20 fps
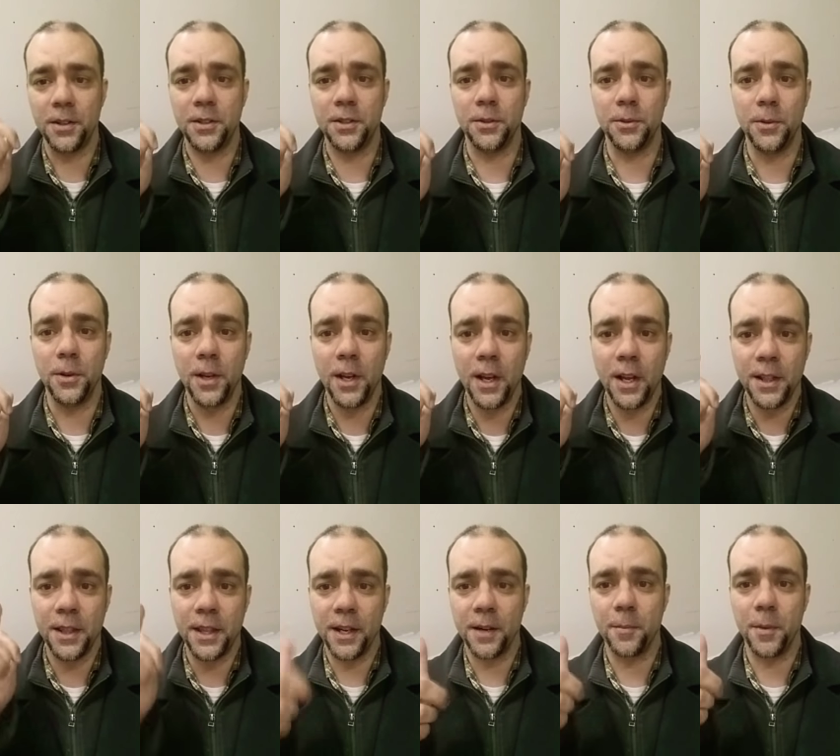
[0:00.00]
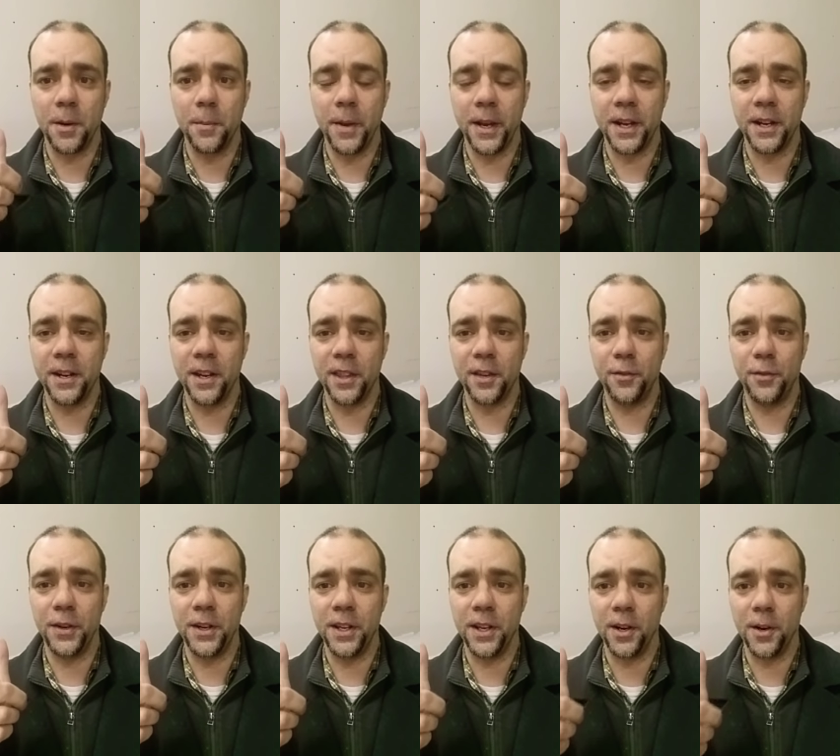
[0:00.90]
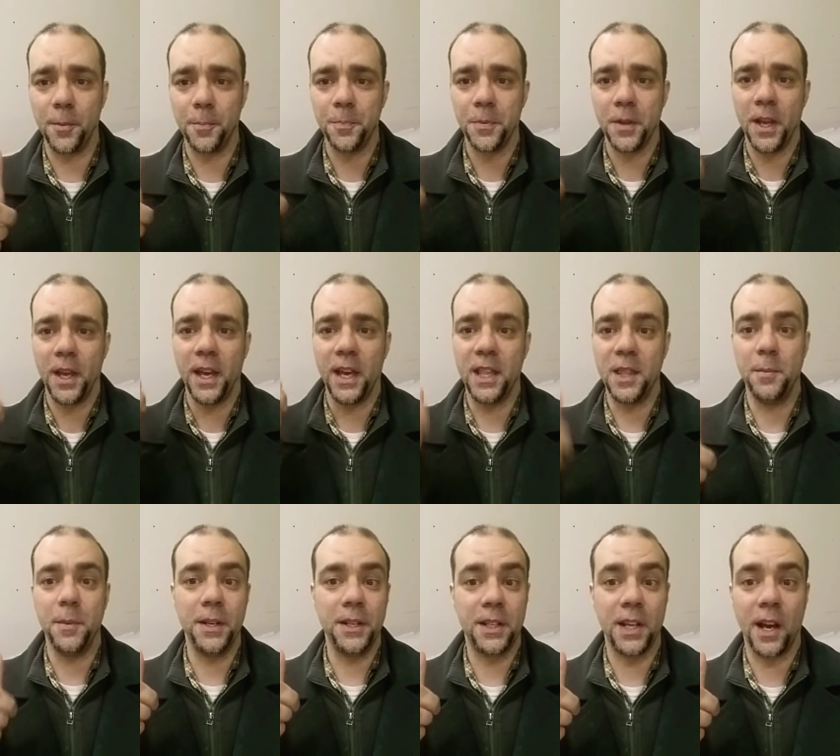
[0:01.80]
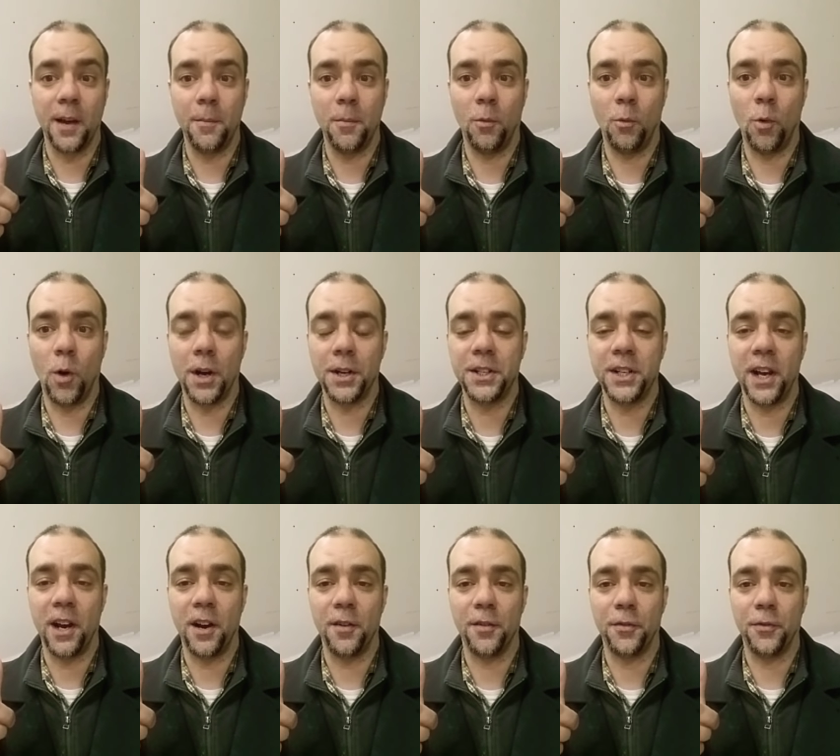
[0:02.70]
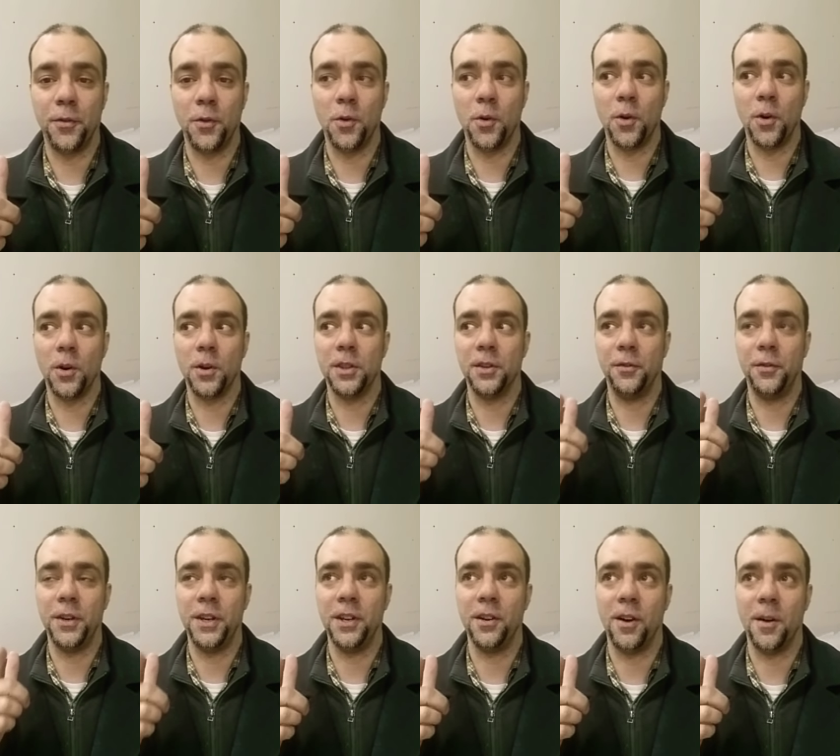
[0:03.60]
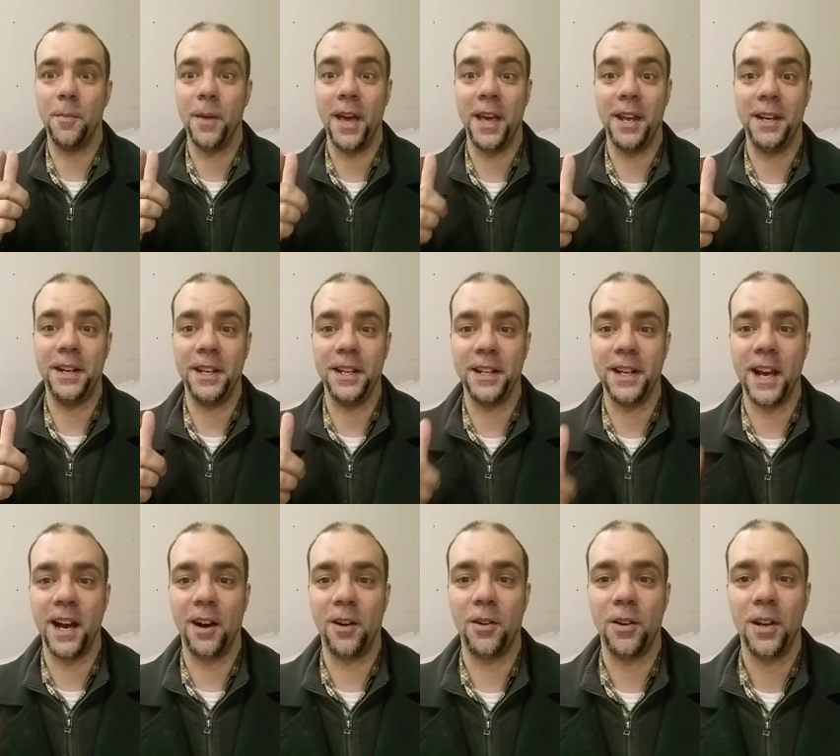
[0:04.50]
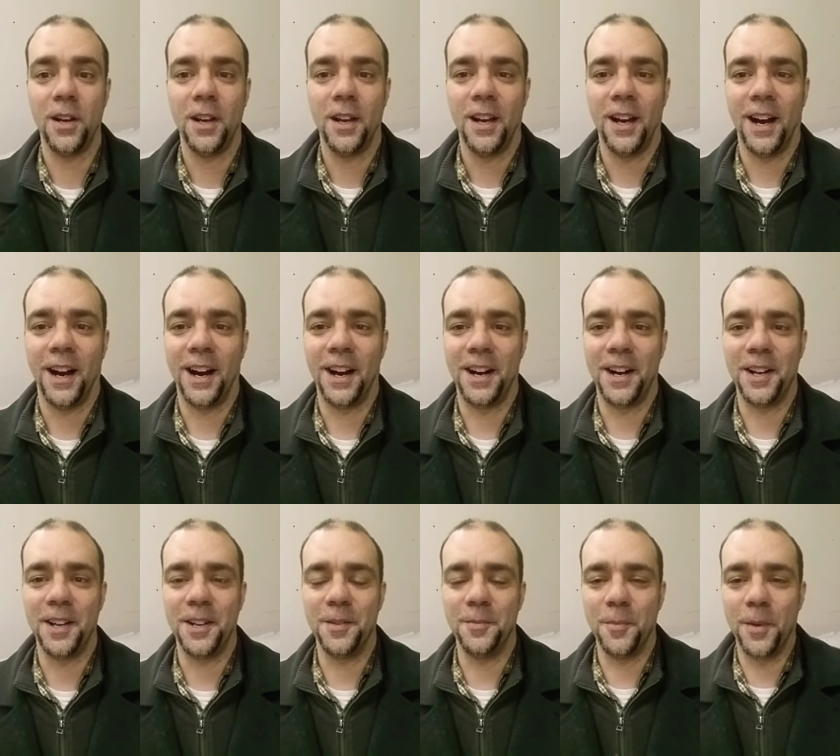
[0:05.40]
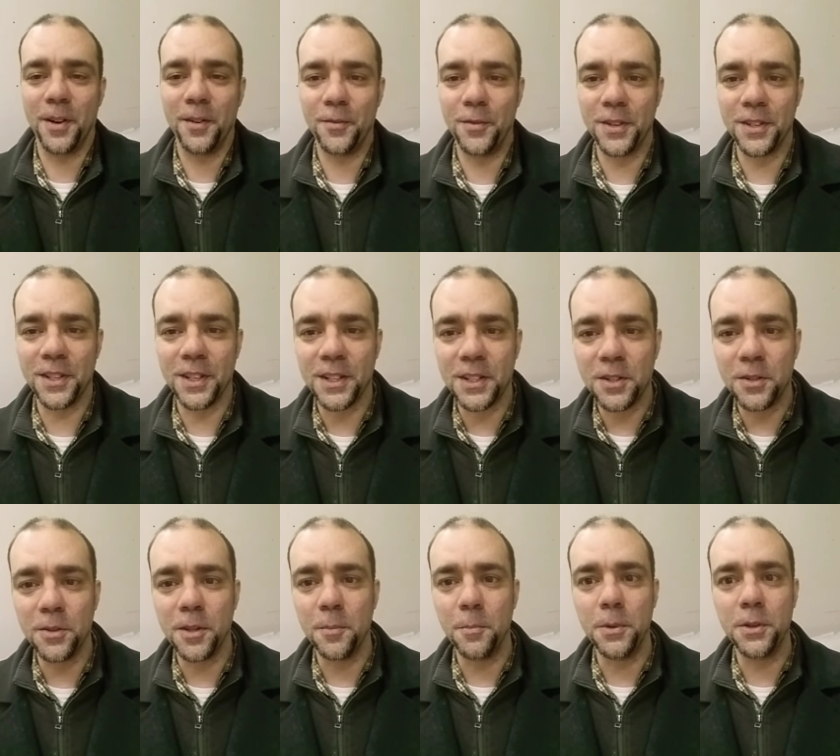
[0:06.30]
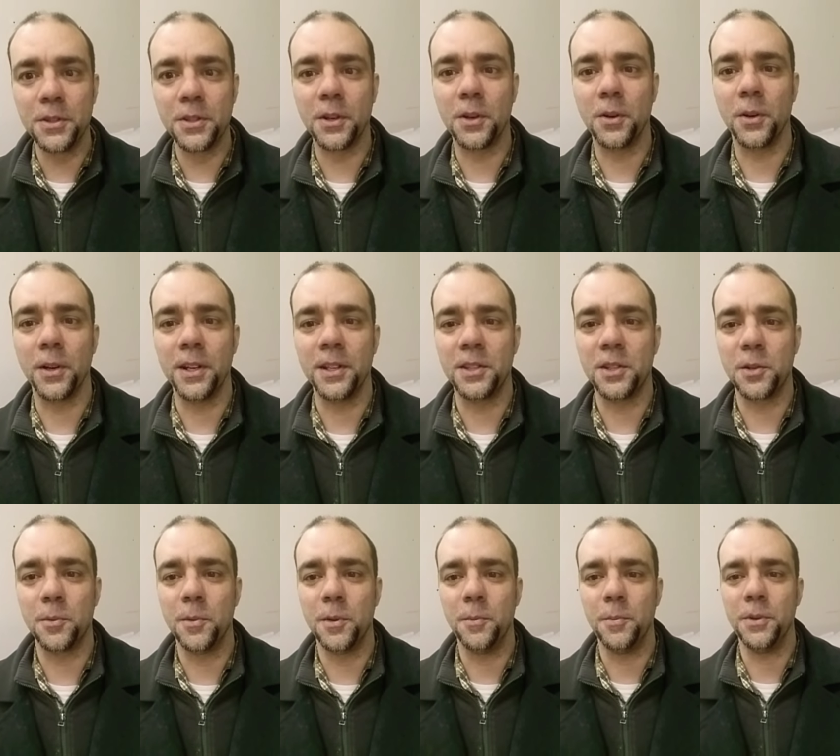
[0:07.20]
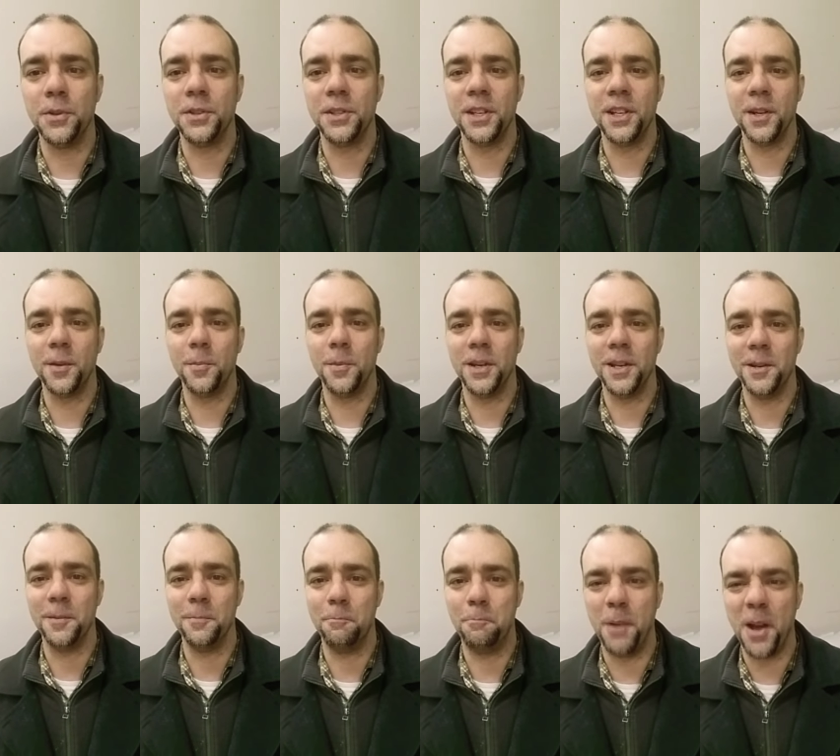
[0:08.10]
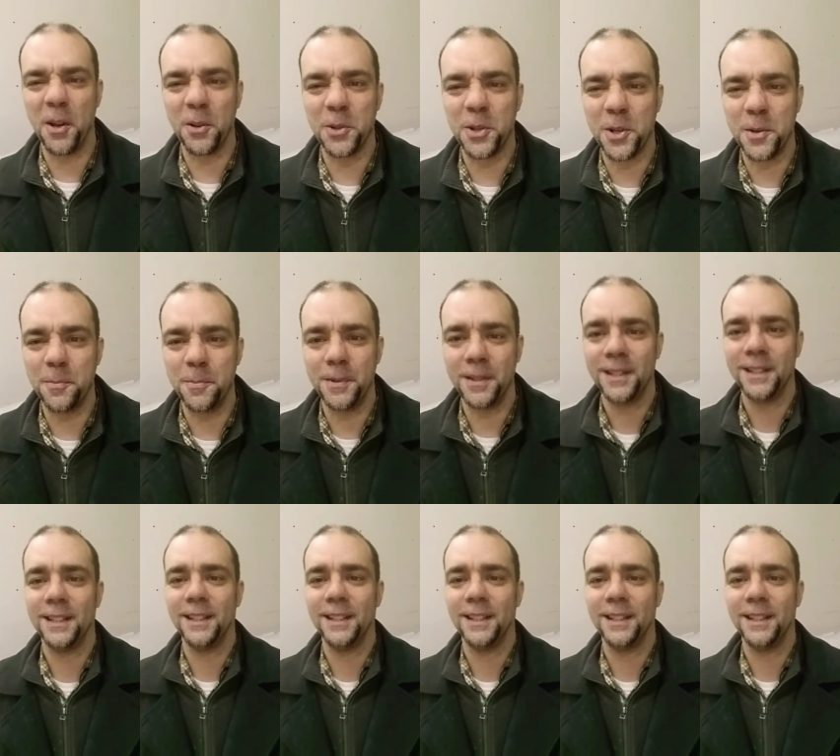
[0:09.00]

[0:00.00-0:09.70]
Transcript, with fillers: do, then I'm going to make another video. In the meantime, watch out for the video I'm editing now on my visit to the Musical Instrument Museum in Belgium,